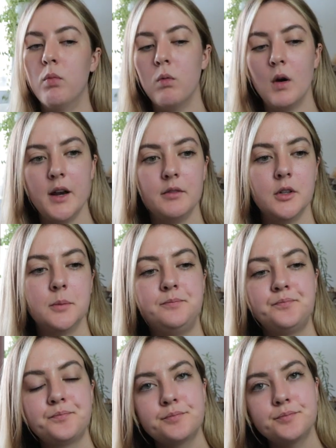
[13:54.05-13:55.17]
whatever.
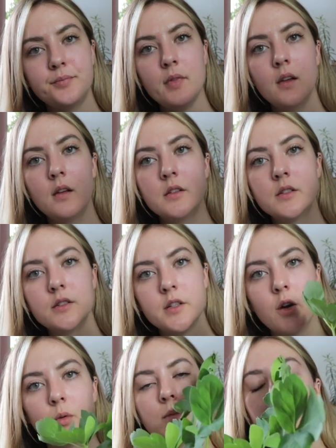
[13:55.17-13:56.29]

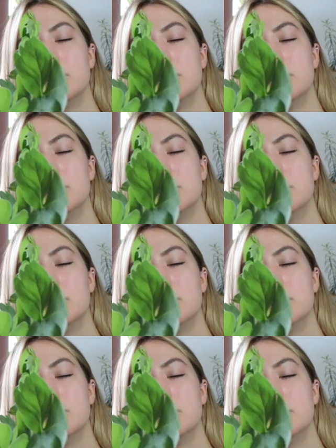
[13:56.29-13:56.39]
So,